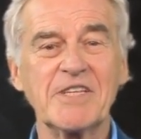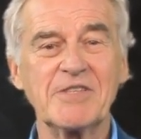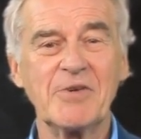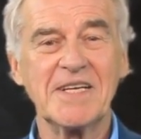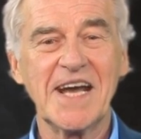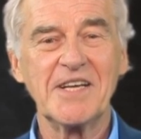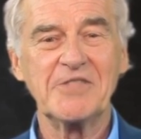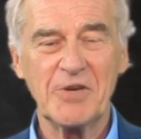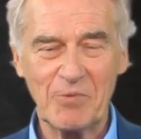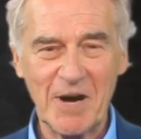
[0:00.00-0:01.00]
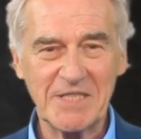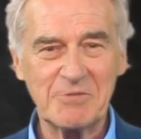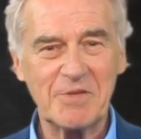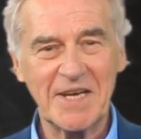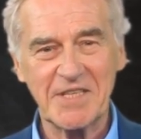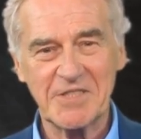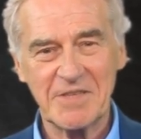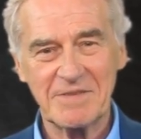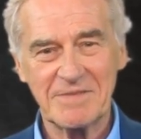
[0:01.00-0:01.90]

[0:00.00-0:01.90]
into in-house wet wipes production,